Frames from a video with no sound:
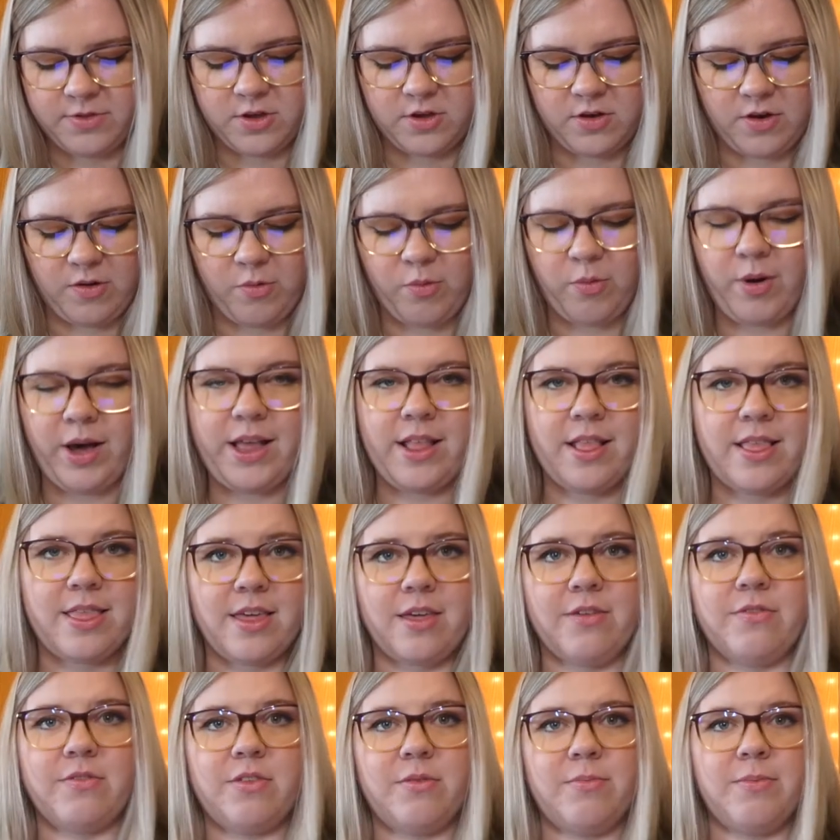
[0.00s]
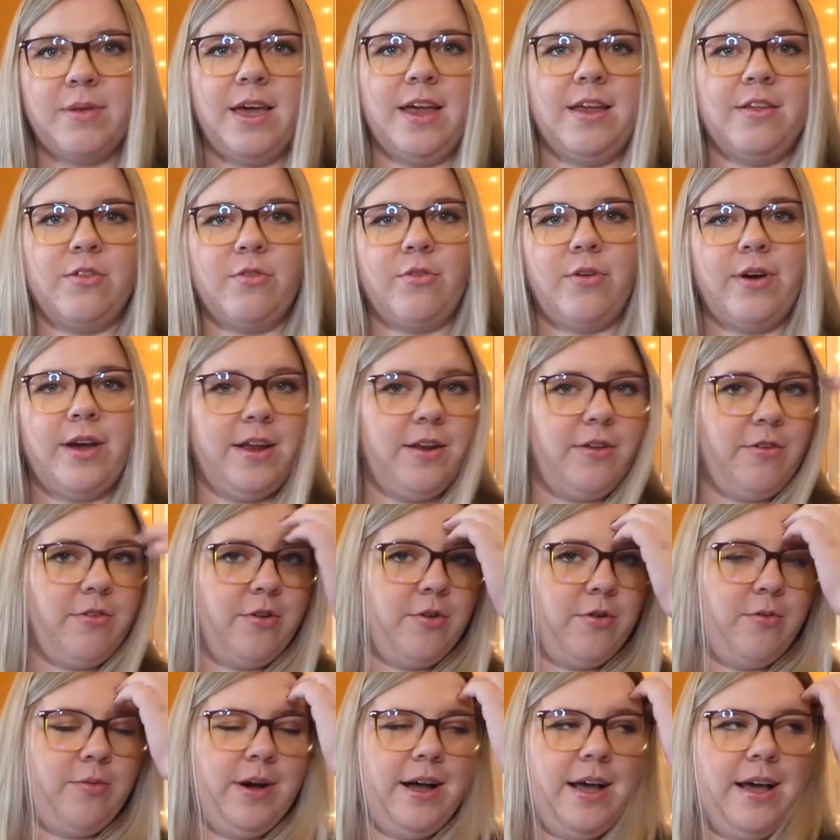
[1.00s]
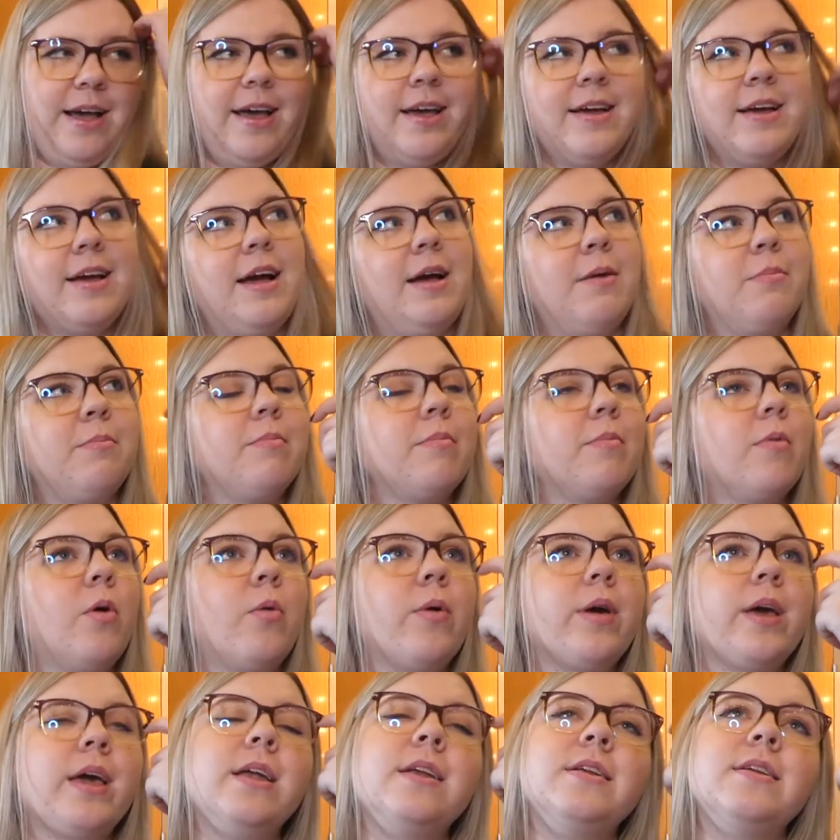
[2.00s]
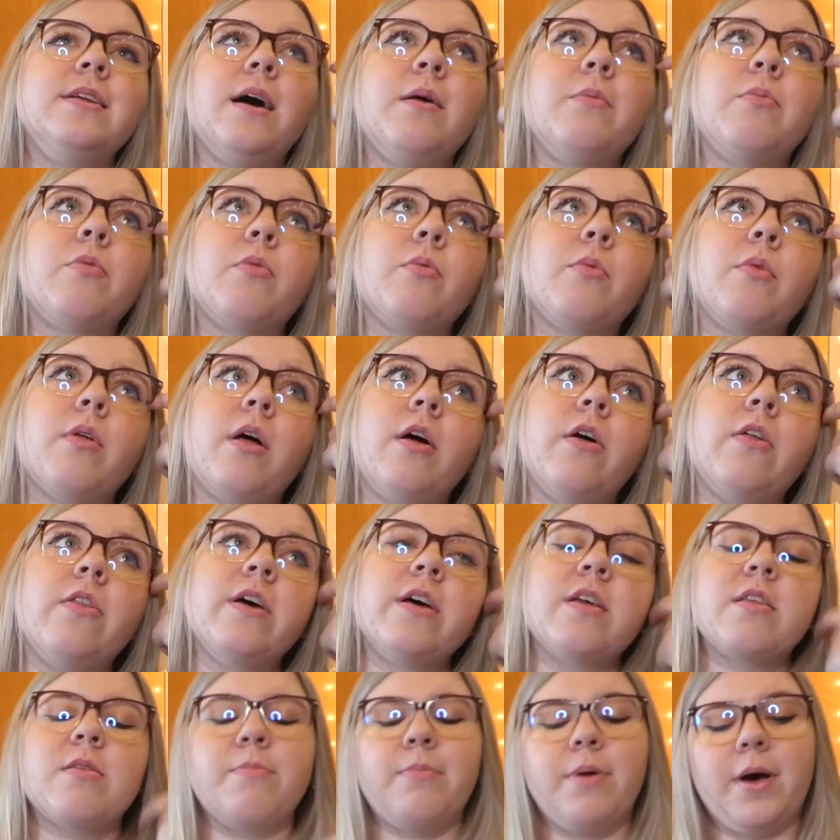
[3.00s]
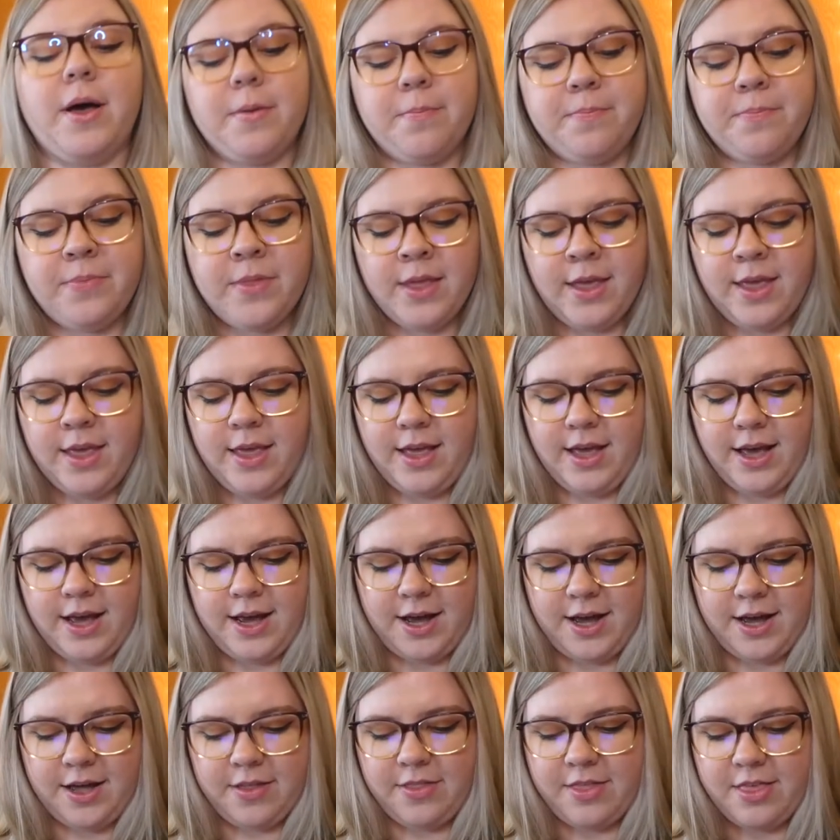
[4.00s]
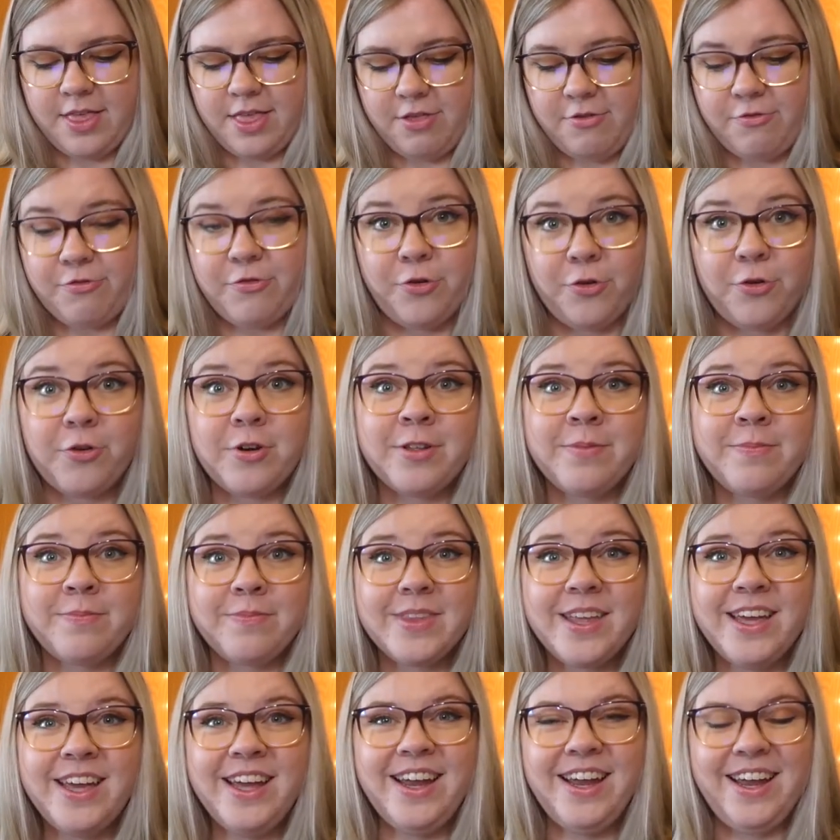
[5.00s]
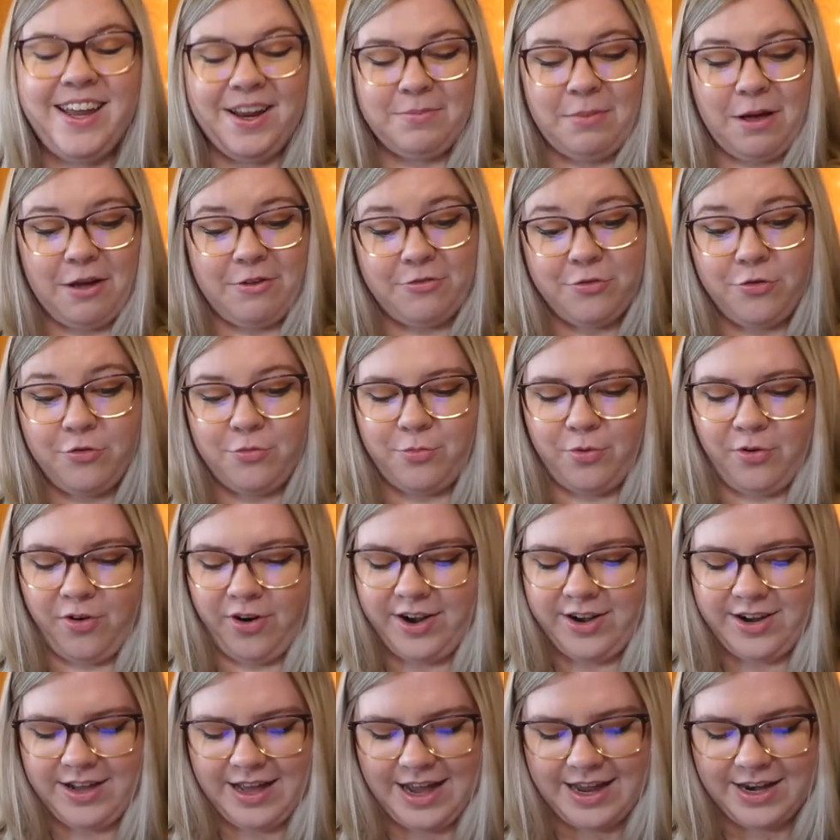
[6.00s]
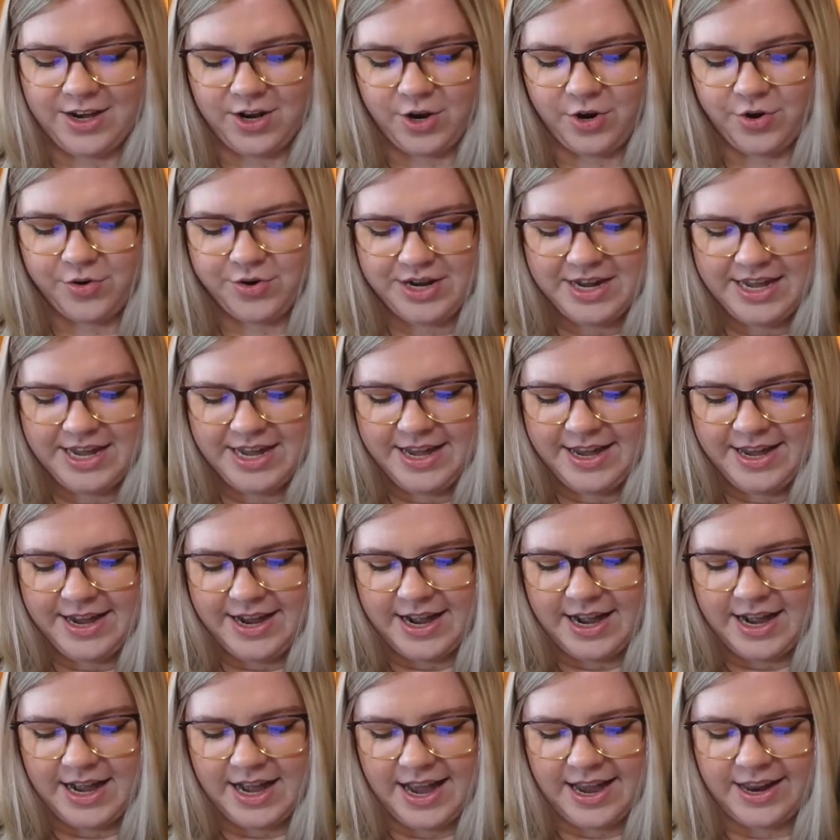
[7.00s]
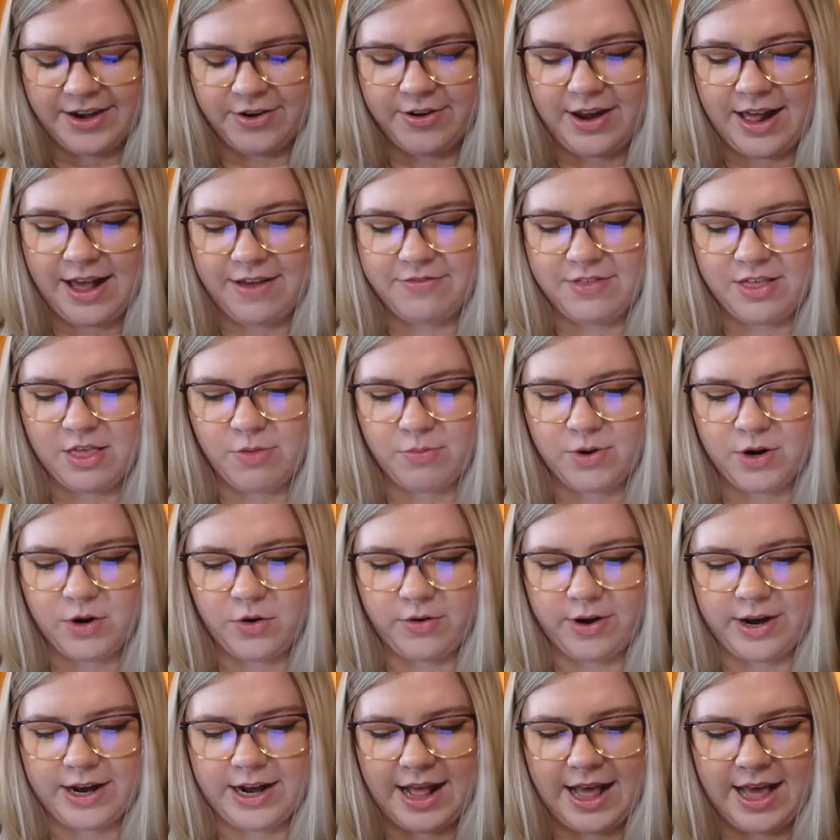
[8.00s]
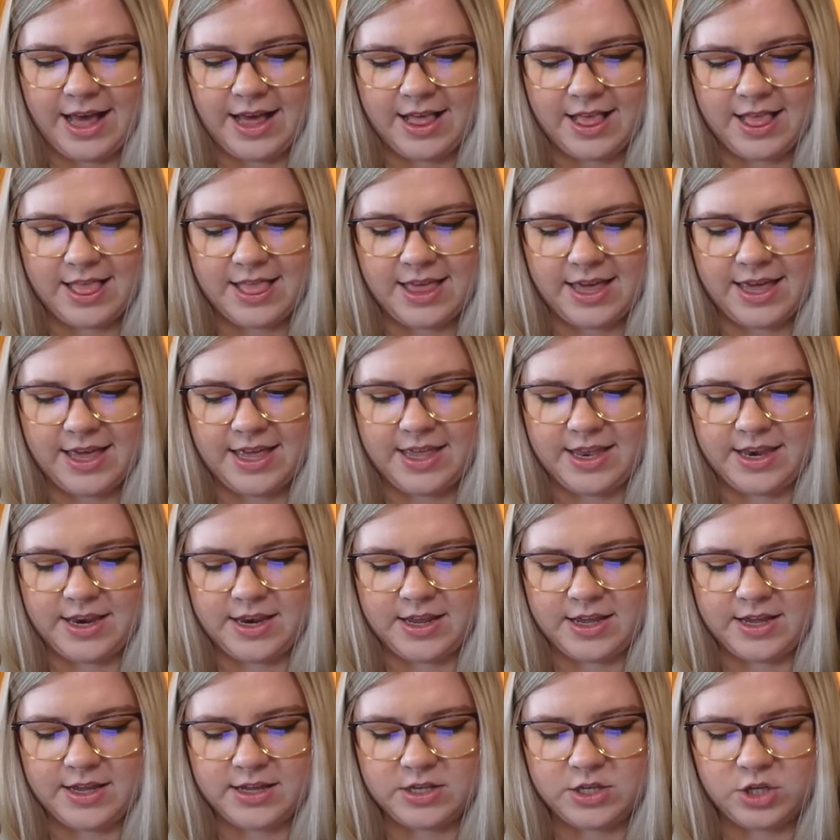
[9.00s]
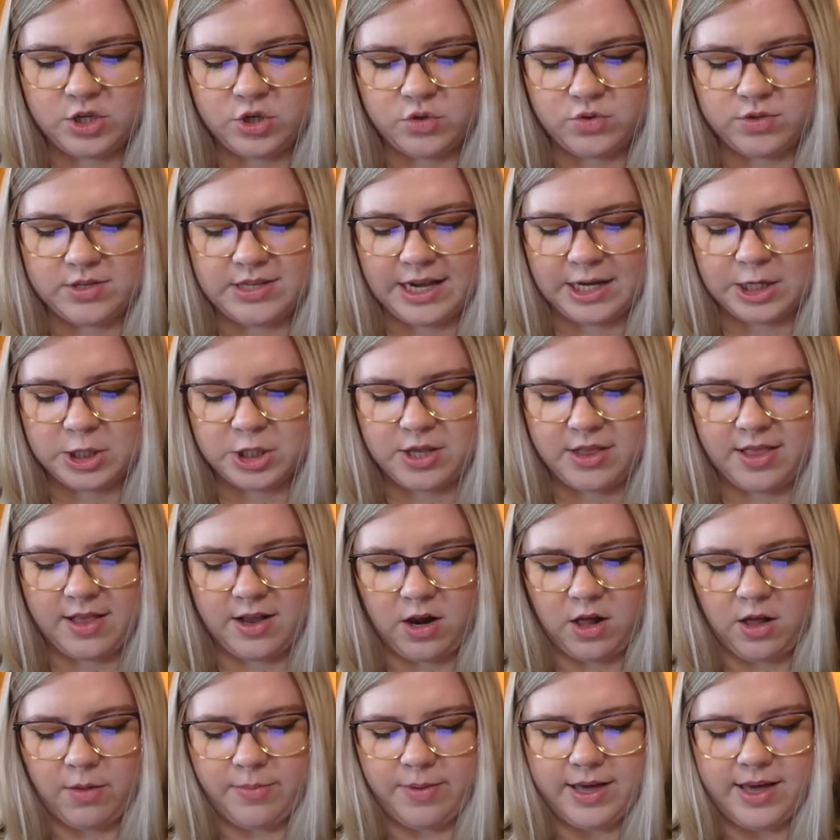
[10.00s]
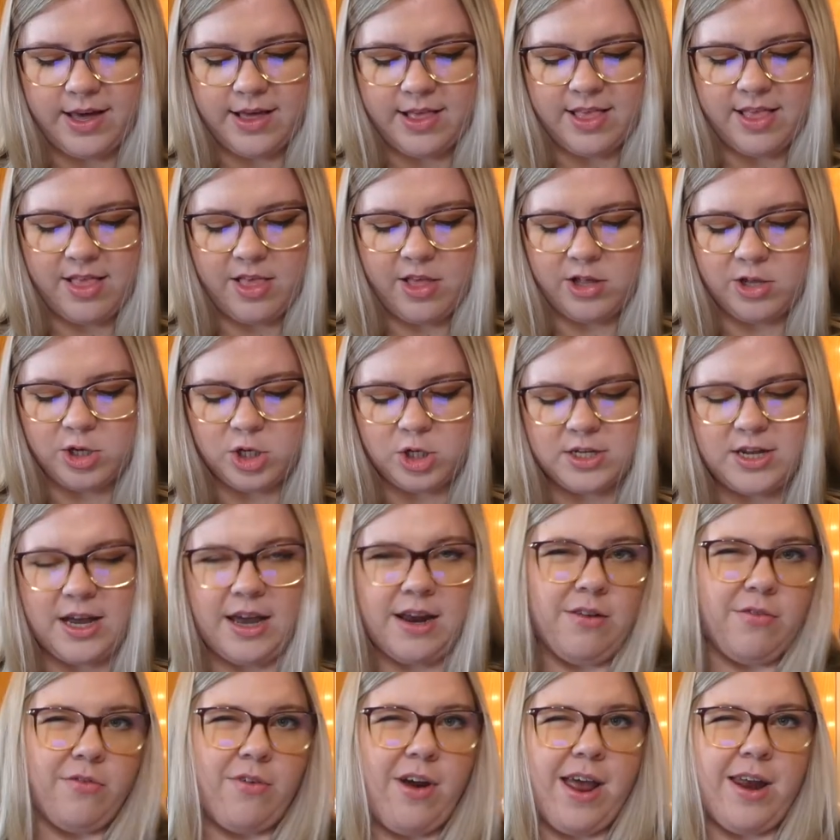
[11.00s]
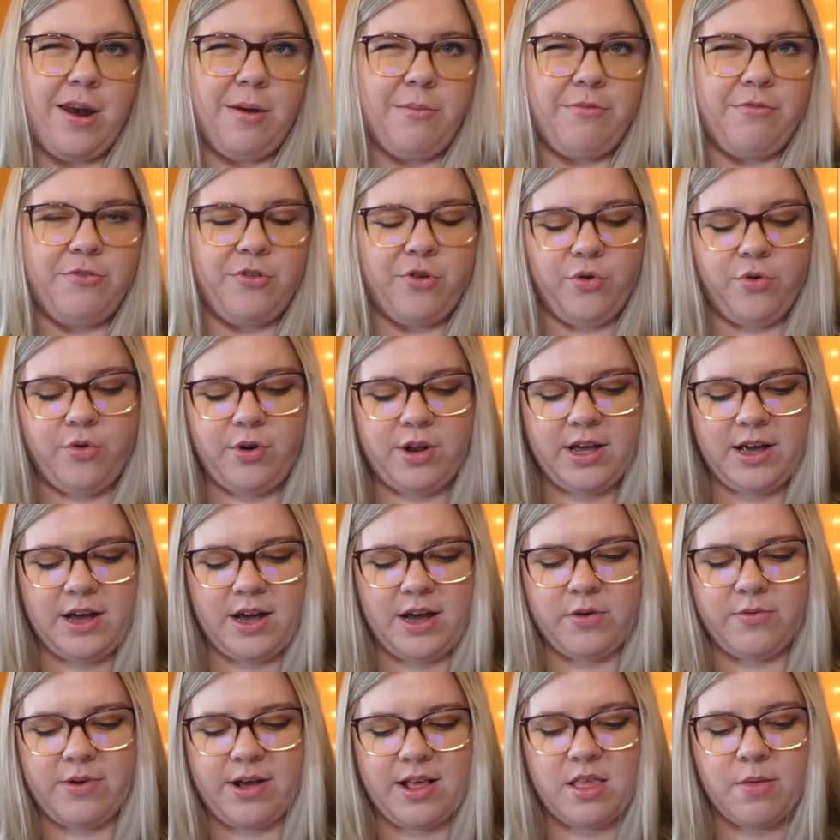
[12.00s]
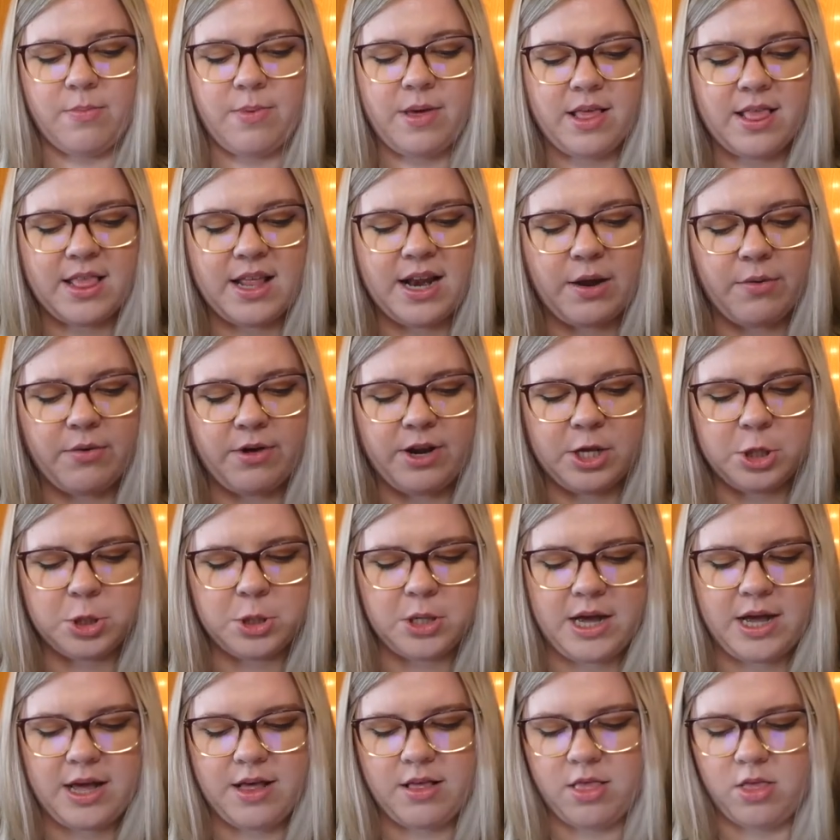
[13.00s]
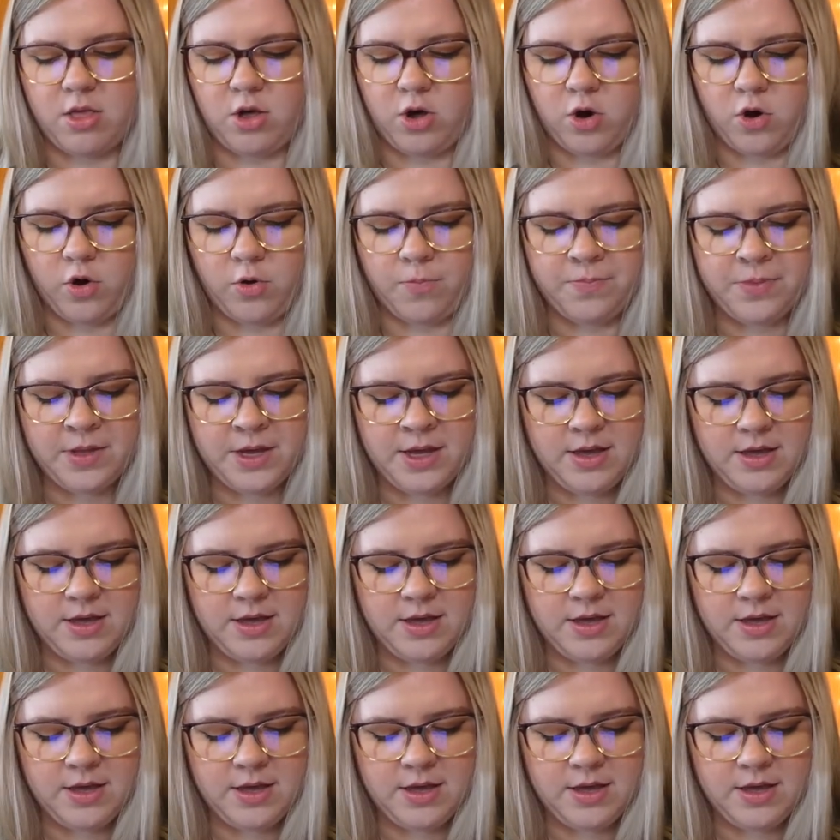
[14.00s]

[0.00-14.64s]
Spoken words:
quite self-explanatory. I don't know why I'm going in depth with all this, but this is food in my food board, I know. I don't have this one organized in two sections at all because it's all just kind of random food recipes that I want to try, so